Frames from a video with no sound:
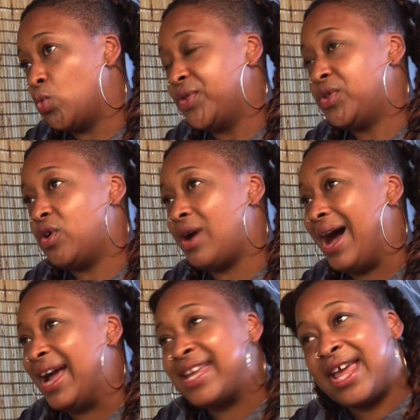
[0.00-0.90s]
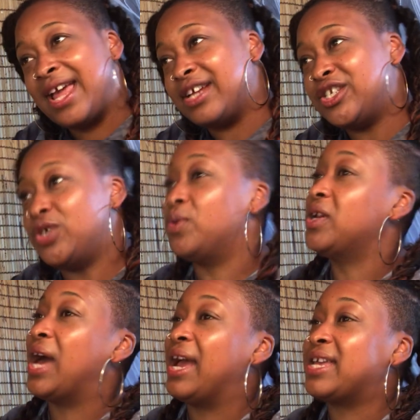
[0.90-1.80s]
with your I can't do
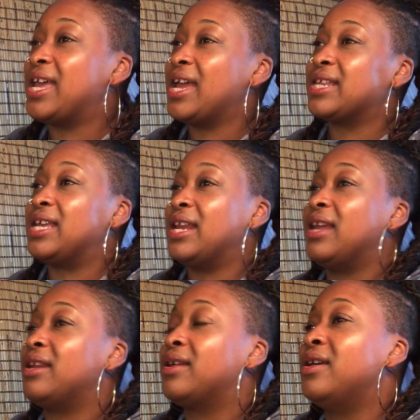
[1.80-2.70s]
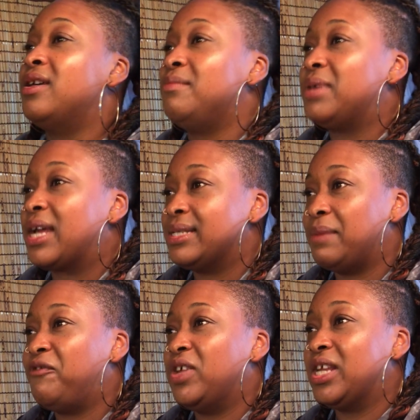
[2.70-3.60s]
it, I can't get it because
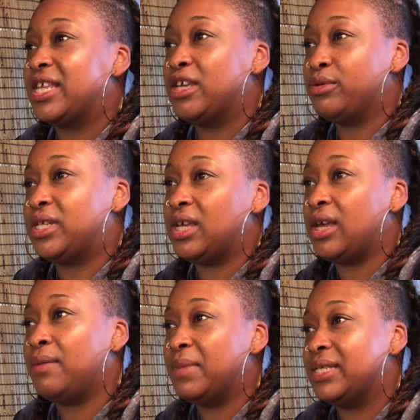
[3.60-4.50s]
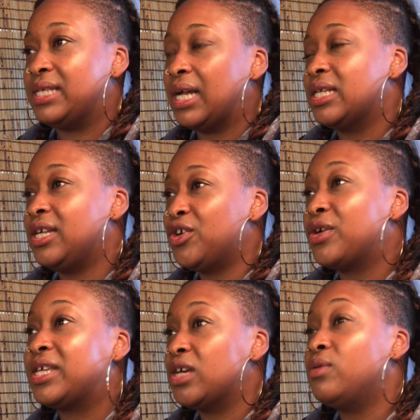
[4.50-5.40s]
I'm feeling guilty mentality.
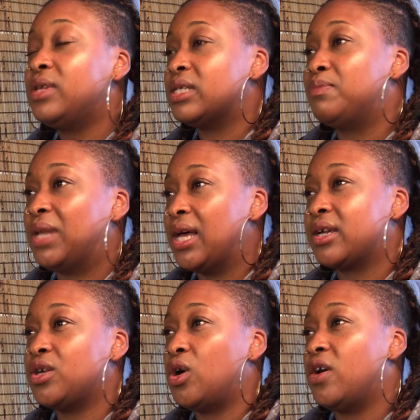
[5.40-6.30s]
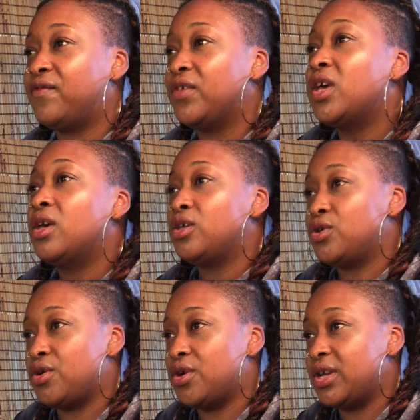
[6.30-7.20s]
Your guilt is blocking off
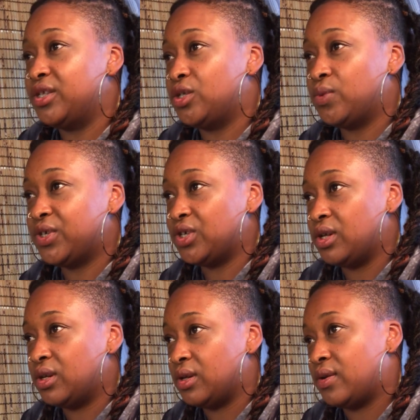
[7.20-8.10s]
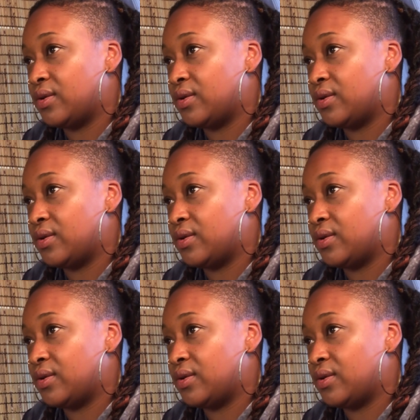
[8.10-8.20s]
your intuition.